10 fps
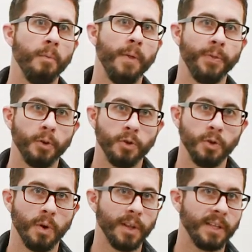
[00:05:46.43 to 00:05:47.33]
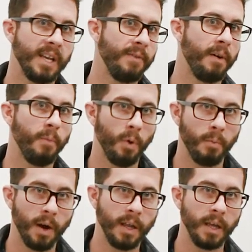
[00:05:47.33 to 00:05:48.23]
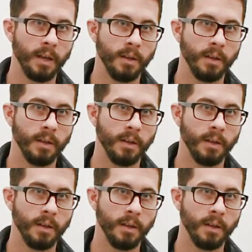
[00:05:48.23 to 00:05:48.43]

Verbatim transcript: a month or two while they save up more money.